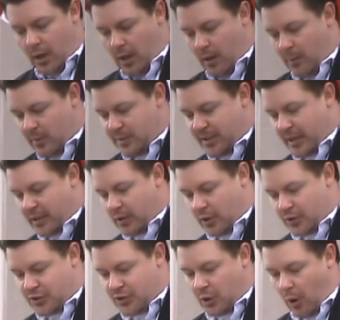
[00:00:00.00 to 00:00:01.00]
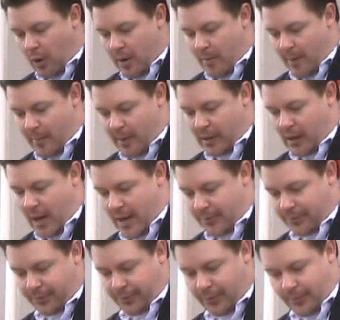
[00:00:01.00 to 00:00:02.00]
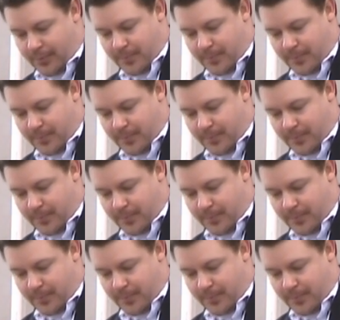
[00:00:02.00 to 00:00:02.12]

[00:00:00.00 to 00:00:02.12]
I'm going to tell you a little story about my life.